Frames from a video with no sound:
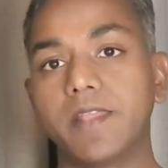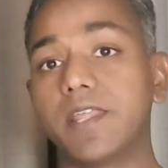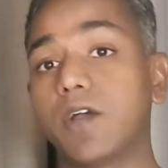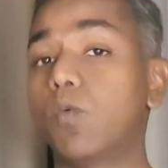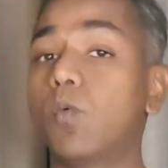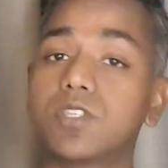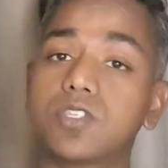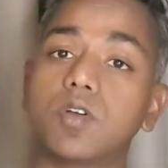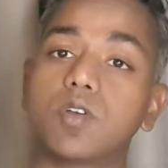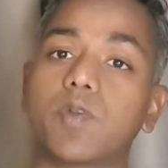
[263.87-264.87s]
Now what's
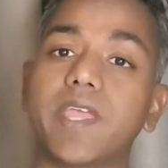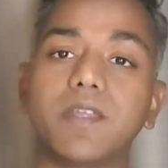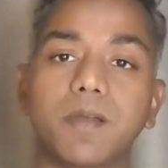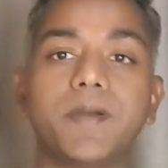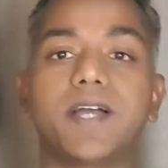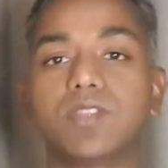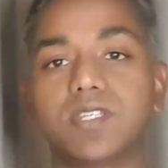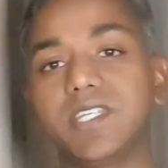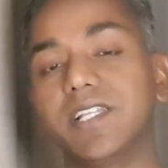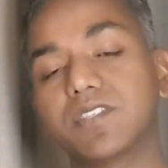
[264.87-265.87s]
so great about the
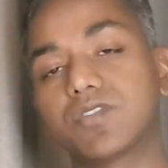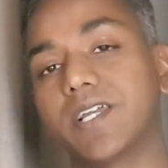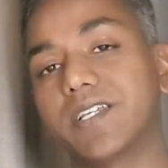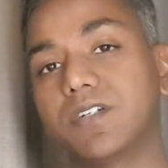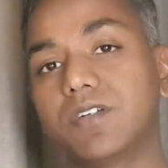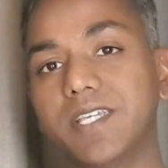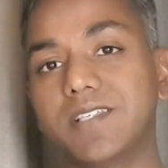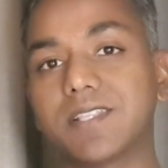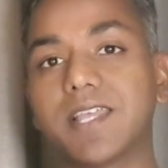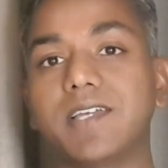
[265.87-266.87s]
deals tracker
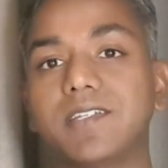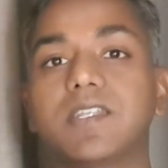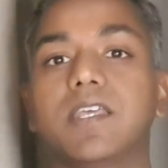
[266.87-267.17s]
is that